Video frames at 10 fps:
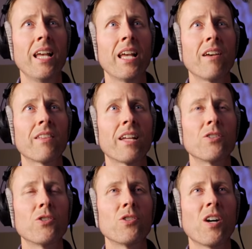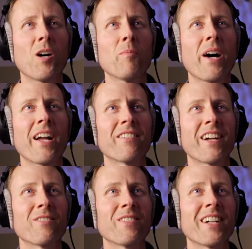If they do, I'll buy it
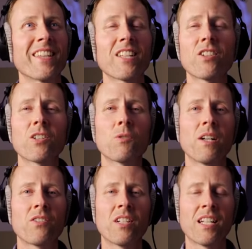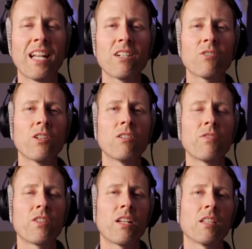right away. That's a good question, and I don't know if
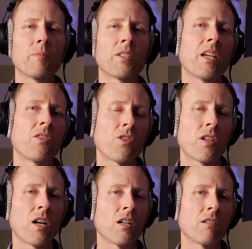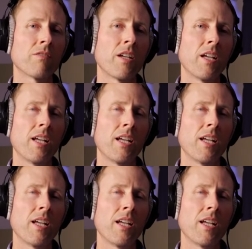it's a limitation of